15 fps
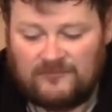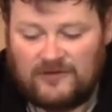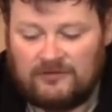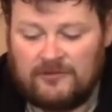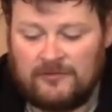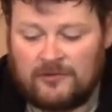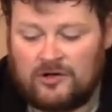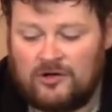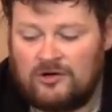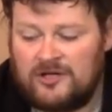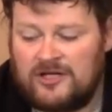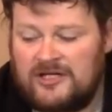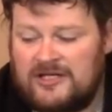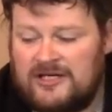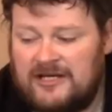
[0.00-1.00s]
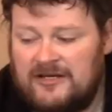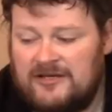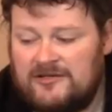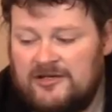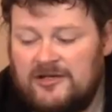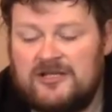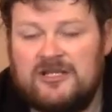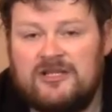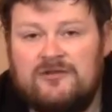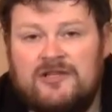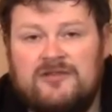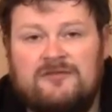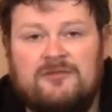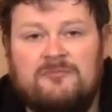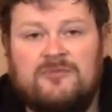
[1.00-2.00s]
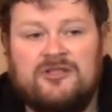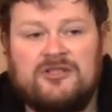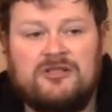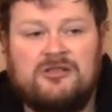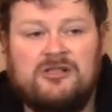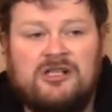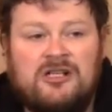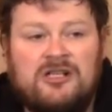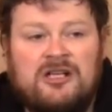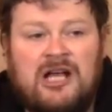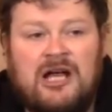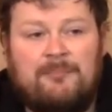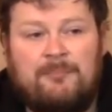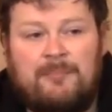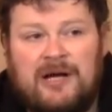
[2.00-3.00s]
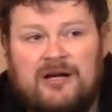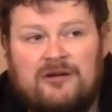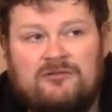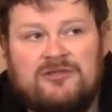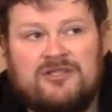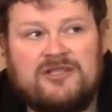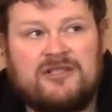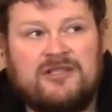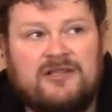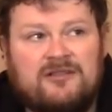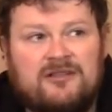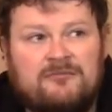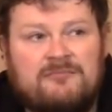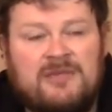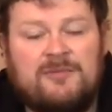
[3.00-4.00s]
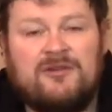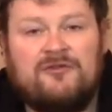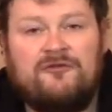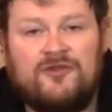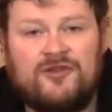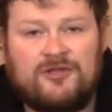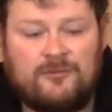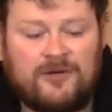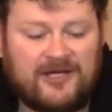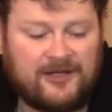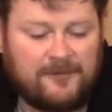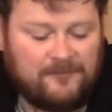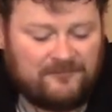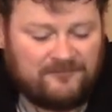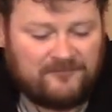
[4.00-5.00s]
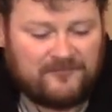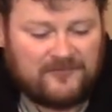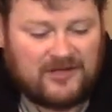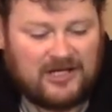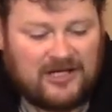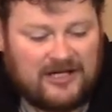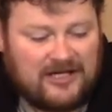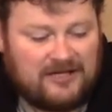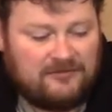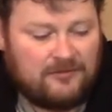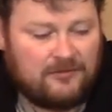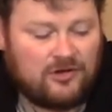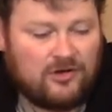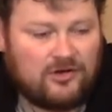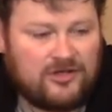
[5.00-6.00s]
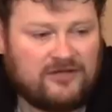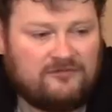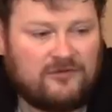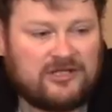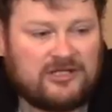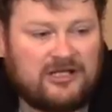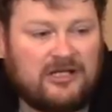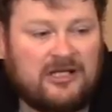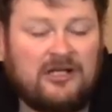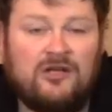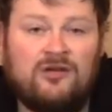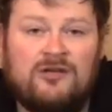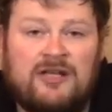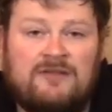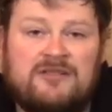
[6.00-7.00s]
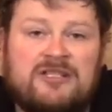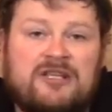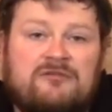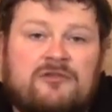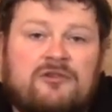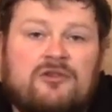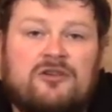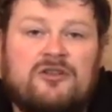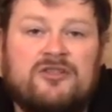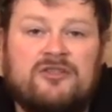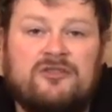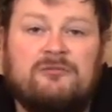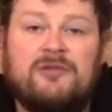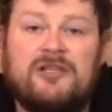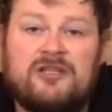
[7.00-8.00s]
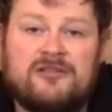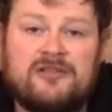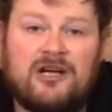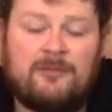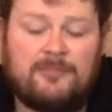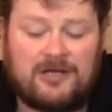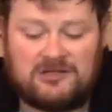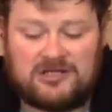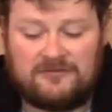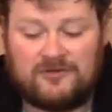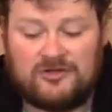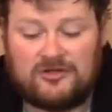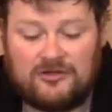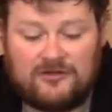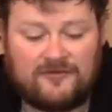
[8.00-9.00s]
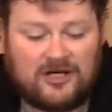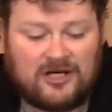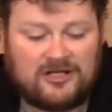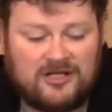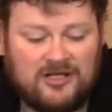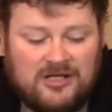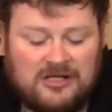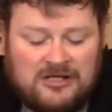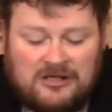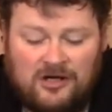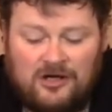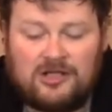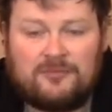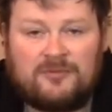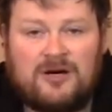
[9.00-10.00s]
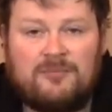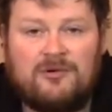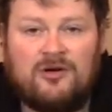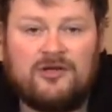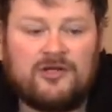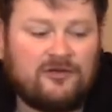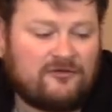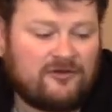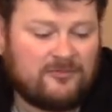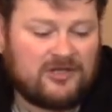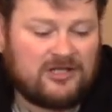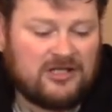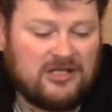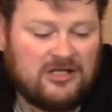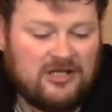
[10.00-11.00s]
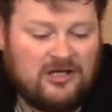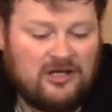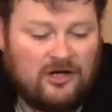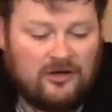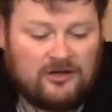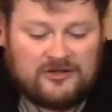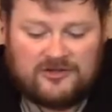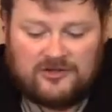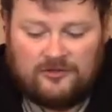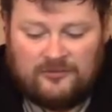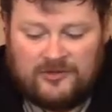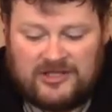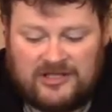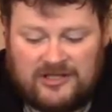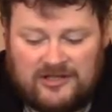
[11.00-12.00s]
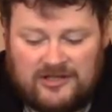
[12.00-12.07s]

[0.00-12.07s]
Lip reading: We recorded 30 degrees from the muzzle, about maybe a foot away, and we recorded with a low level sound recorder so that we didn't top out, so we should have got all the proper audio from it. Also, we did